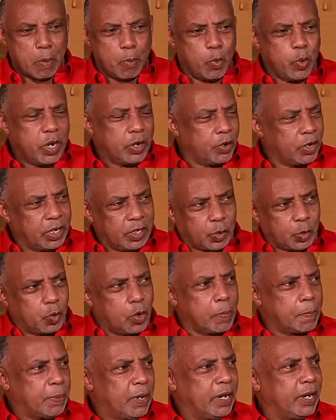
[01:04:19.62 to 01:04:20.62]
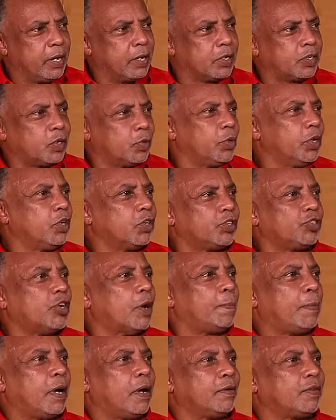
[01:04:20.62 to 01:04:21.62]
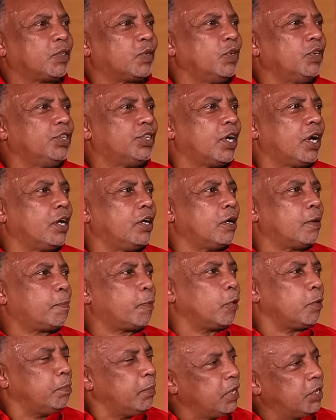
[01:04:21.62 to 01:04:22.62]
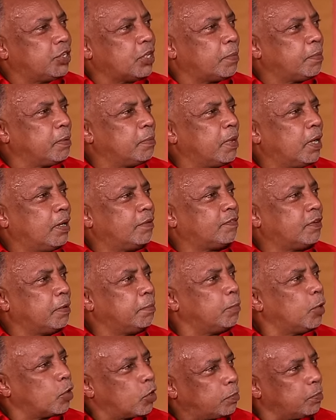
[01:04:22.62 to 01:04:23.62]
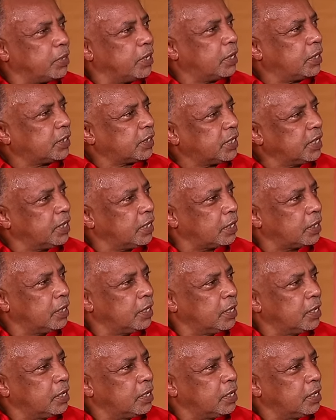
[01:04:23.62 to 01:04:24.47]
remember where else we were playing. So we just drop off Squingey at the airport. Me drop him off and buck up in a skinny.